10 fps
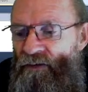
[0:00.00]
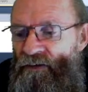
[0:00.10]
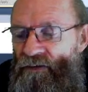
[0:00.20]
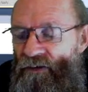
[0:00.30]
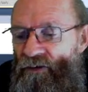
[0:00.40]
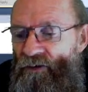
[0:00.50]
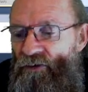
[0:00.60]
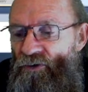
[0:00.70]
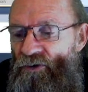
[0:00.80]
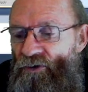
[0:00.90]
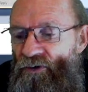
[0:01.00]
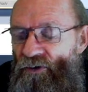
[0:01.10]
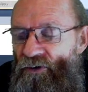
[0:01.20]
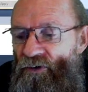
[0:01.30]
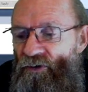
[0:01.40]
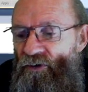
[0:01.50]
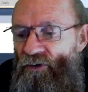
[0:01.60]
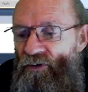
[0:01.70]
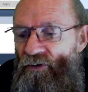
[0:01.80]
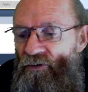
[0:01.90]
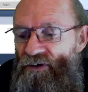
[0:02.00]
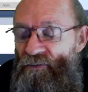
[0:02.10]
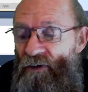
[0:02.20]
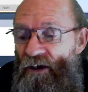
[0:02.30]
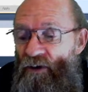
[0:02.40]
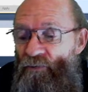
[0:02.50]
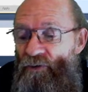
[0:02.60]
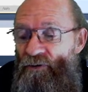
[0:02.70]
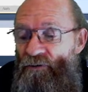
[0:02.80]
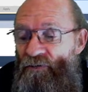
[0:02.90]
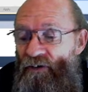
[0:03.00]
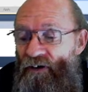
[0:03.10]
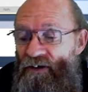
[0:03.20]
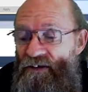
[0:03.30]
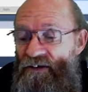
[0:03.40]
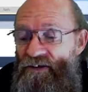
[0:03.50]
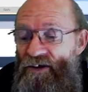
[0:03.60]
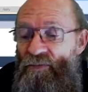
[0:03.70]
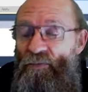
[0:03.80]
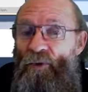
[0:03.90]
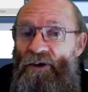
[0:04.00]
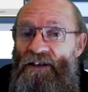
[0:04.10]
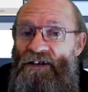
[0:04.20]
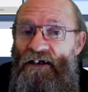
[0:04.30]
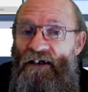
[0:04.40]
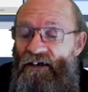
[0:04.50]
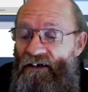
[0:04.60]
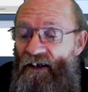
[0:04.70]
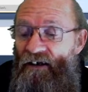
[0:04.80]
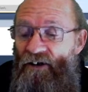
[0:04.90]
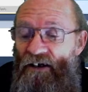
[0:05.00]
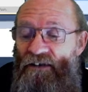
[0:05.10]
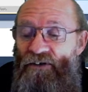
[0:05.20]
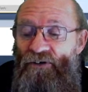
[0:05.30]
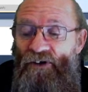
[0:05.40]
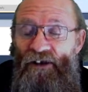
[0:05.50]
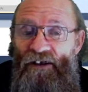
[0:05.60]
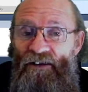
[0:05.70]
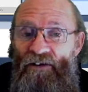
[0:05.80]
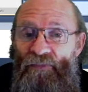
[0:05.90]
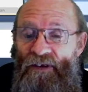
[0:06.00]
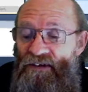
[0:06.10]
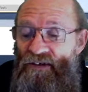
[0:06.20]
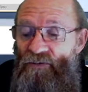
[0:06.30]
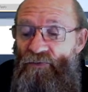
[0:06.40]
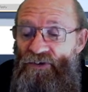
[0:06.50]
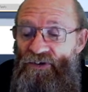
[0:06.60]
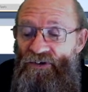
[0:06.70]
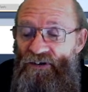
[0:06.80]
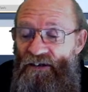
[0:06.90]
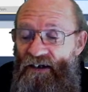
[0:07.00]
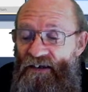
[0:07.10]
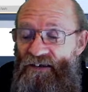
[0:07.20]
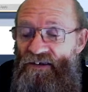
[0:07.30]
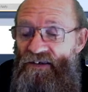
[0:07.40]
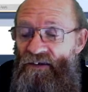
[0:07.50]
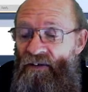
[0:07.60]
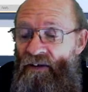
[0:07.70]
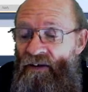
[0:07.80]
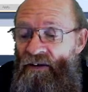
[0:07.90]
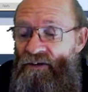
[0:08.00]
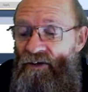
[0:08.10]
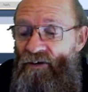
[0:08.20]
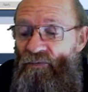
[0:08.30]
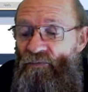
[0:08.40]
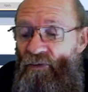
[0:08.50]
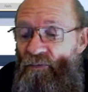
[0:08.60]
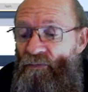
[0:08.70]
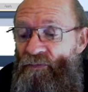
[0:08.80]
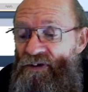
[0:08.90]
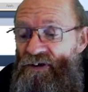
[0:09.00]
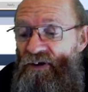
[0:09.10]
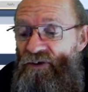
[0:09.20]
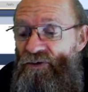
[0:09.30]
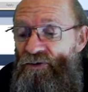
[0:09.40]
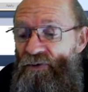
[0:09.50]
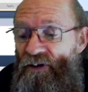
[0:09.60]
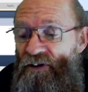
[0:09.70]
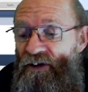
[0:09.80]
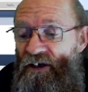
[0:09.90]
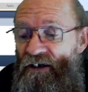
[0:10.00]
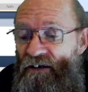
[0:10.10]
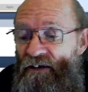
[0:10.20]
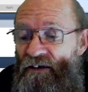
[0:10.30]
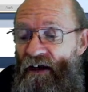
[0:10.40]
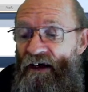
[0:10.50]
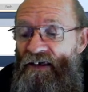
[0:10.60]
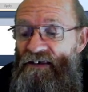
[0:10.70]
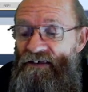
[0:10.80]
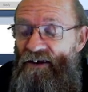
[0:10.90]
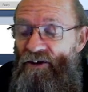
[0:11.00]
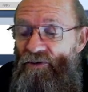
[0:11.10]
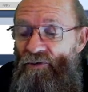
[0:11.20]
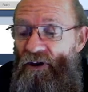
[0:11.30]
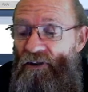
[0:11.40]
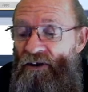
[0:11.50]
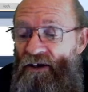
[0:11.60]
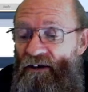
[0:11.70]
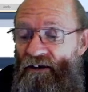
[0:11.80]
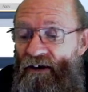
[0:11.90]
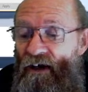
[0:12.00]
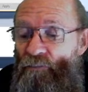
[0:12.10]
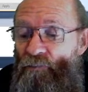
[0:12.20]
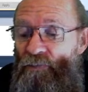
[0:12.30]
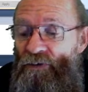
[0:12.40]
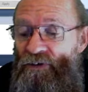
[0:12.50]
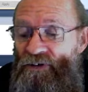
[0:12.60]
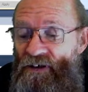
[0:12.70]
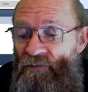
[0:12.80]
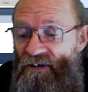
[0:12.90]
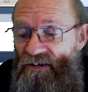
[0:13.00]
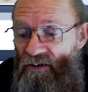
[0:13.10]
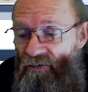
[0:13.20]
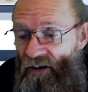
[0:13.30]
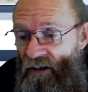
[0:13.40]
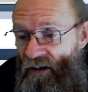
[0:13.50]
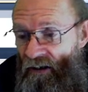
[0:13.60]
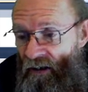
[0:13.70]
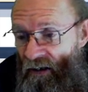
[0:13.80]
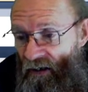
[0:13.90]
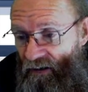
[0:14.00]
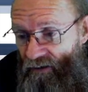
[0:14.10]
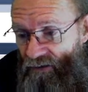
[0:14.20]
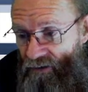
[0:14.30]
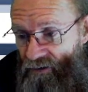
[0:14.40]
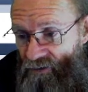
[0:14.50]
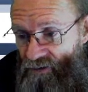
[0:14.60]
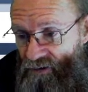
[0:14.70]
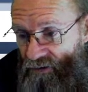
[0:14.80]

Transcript: So just be careful. Certain pointers are allocated already in the PLC for certain tasks. So from 0 to 23, I0 to 23 and I50 to 77 I can use